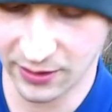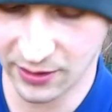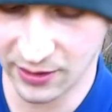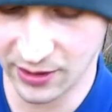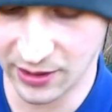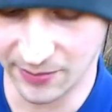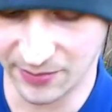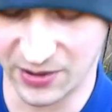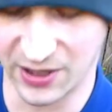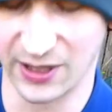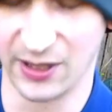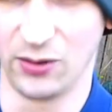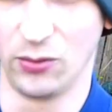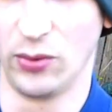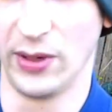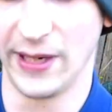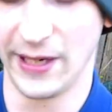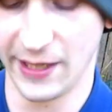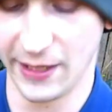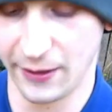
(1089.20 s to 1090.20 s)
I'm kind of
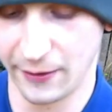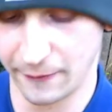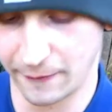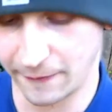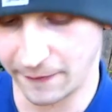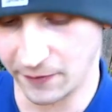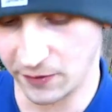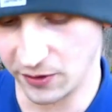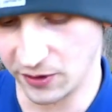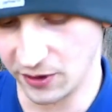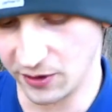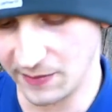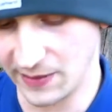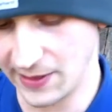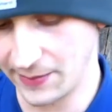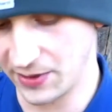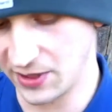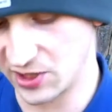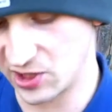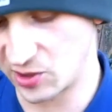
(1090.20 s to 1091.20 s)
waiting for
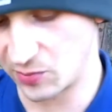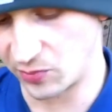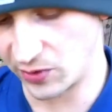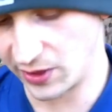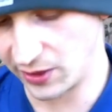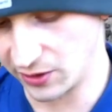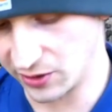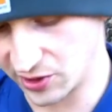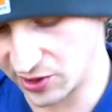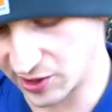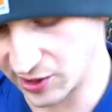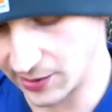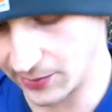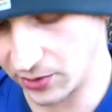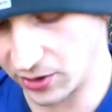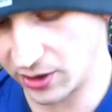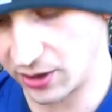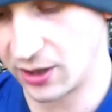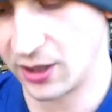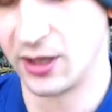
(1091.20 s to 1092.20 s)
maybe spring or
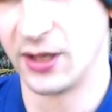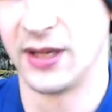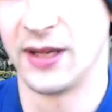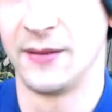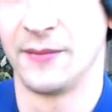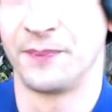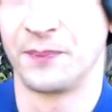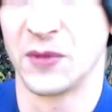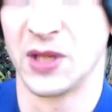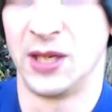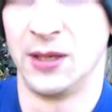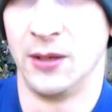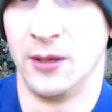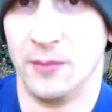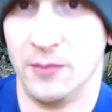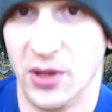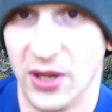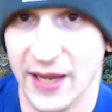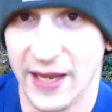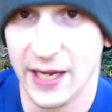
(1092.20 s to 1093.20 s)
summer.
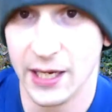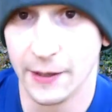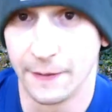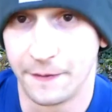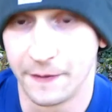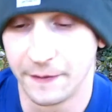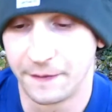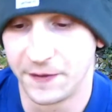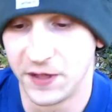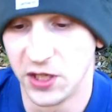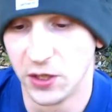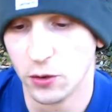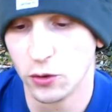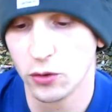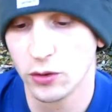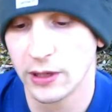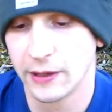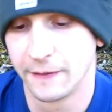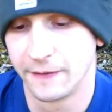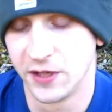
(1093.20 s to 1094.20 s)
But hey, if, if you
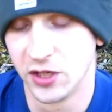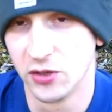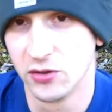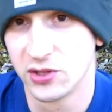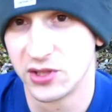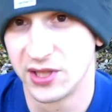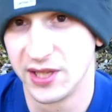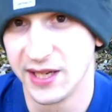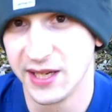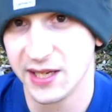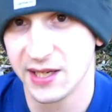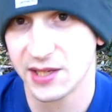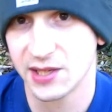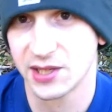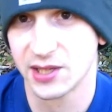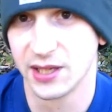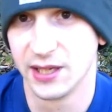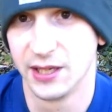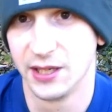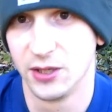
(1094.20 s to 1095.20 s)
have used these
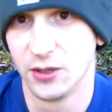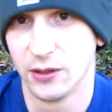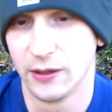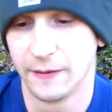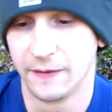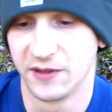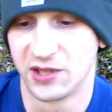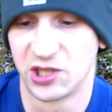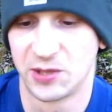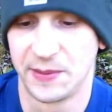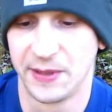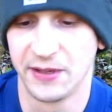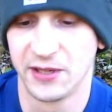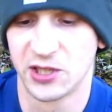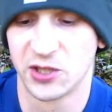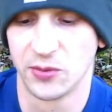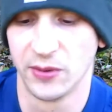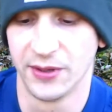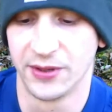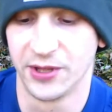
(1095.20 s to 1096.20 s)
and you have experience
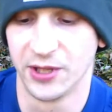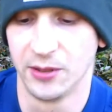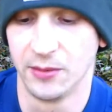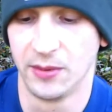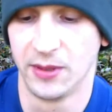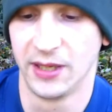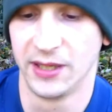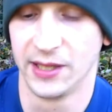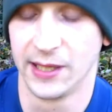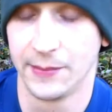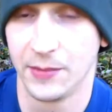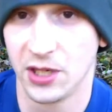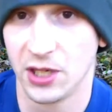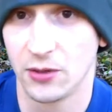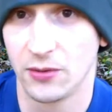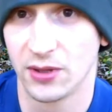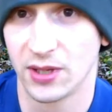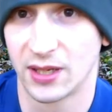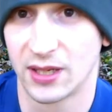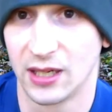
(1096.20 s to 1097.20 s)
with them, uh, let me know
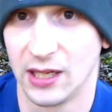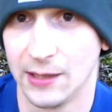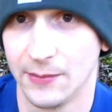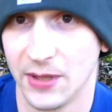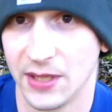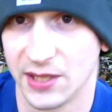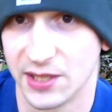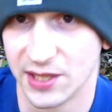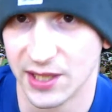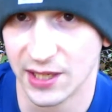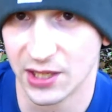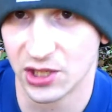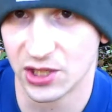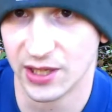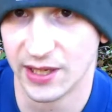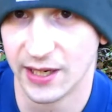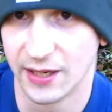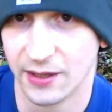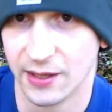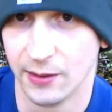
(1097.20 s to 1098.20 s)
in the comment section
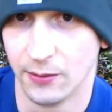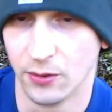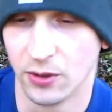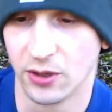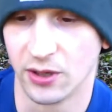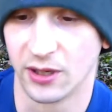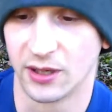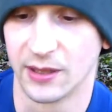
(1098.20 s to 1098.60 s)
how they work.